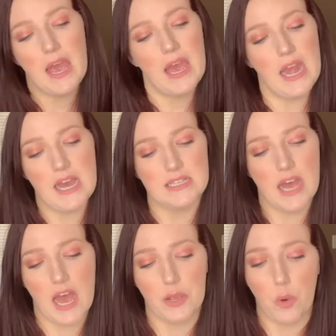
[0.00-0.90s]
It has
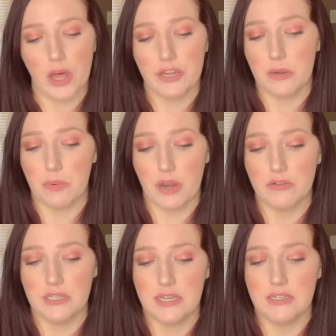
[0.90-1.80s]
high quality
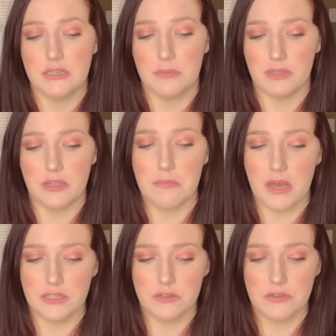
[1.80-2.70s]
protein to build their
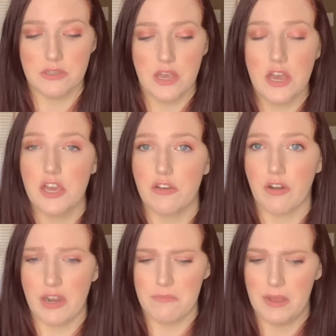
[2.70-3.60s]
muscles,
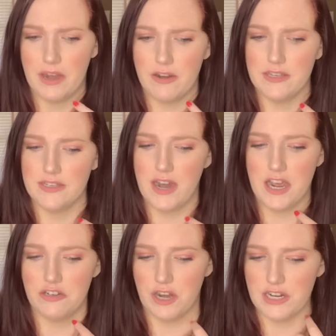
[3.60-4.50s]
cranberries and
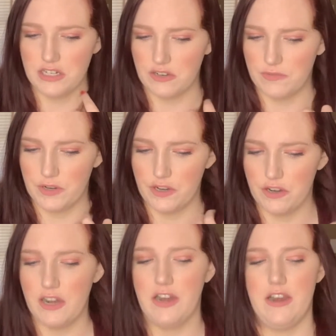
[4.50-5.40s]
hydration for
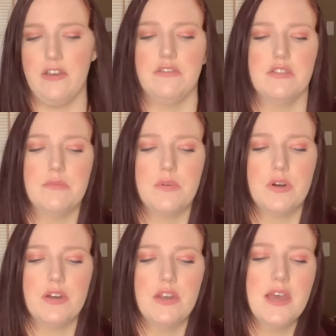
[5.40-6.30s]
urinary health
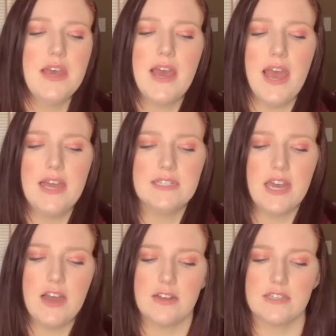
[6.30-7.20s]
support,
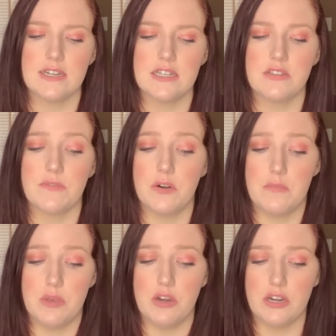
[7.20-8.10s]
antioxidants for
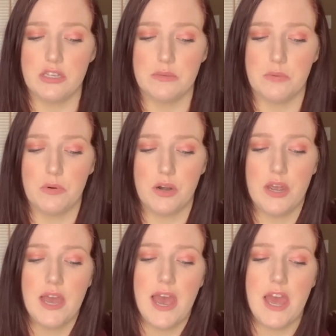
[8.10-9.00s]
immunity support,
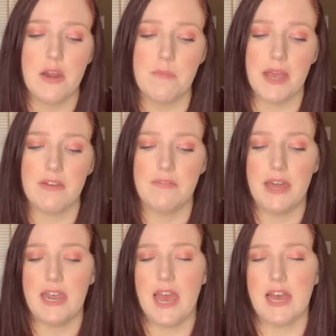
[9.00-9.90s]
and omega fatty